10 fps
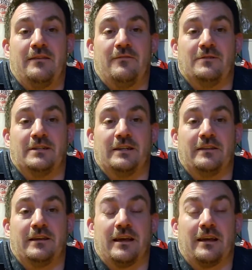if there's
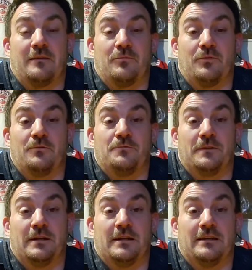anything I can improve,
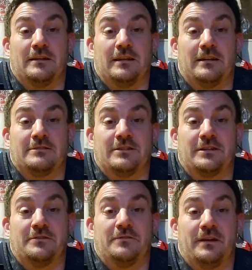then I'll try to
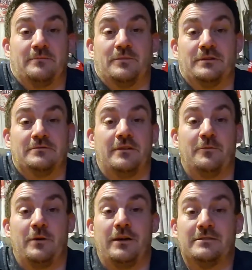do that. But
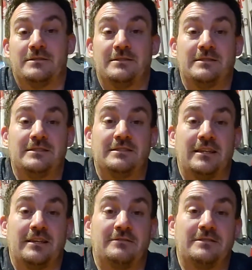otherwise,
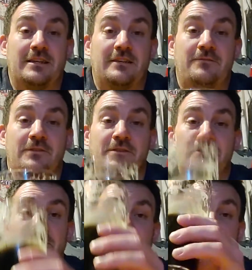stay safe and
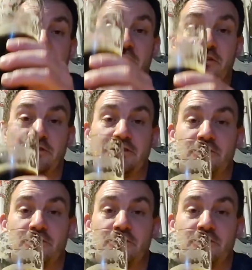cheers.